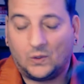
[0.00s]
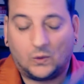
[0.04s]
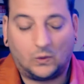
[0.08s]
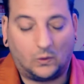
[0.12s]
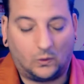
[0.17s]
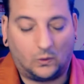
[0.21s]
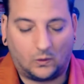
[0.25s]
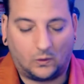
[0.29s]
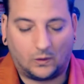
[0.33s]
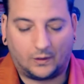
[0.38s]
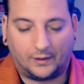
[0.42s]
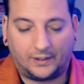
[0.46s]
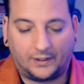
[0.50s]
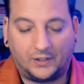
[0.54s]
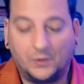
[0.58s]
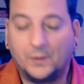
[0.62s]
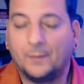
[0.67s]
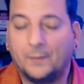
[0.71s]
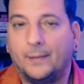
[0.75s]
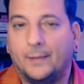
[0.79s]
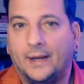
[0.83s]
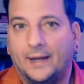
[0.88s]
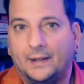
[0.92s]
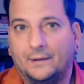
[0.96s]
or you can
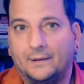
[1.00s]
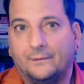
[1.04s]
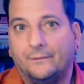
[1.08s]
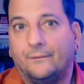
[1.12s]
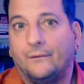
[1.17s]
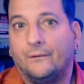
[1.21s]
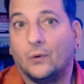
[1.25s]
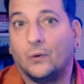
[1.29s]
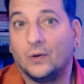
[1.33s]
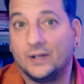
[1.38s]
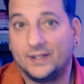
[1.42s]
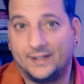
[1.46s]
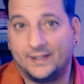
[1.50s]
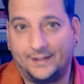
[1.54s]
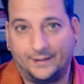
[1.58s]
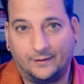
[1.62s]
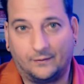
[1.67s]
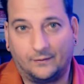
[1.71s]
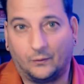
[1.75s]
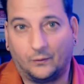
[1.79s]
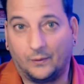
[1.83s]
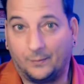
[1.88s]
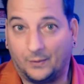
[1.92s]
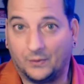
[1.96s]
buy the force
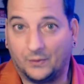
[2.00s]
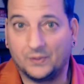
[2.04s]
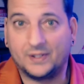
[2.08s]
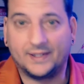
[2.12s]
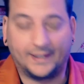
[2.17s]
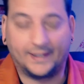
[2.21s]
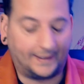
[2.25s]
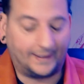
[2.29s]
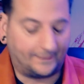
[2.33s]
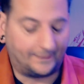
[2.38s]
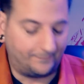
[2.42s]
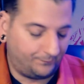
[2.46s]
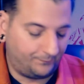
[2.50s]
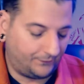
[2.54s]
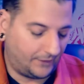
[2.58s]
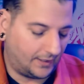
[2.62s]
remote setup.